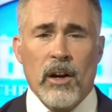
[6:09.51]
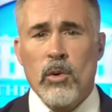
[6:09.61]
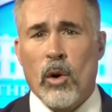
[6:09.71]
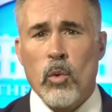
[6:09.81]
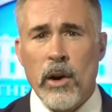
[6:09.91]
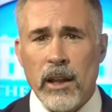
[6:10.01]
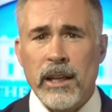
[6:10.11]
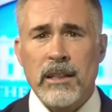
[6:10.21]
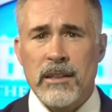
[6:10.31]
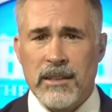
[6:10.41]
who are
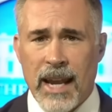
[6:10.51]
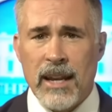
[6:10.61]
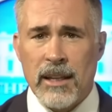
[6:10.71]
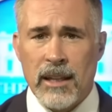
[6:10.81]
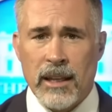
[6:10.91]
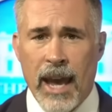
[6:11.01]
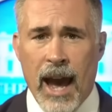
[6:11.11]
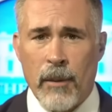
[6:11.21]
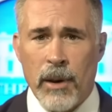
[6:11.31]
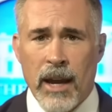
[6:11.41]
willing to stand in the
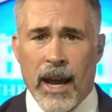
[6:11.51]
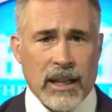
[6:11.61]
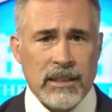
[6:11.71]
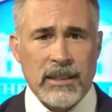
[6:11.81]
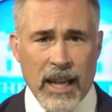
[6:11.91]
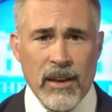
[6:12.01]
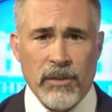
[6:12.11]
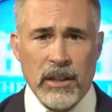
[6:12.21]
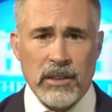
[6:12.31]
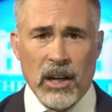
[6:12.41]
gap and
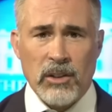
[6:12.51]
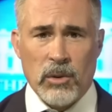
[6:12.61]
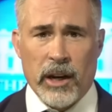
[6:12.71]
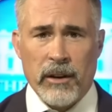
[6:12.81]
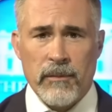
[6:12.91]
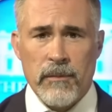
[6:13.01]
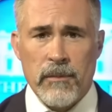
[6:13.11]
save this country.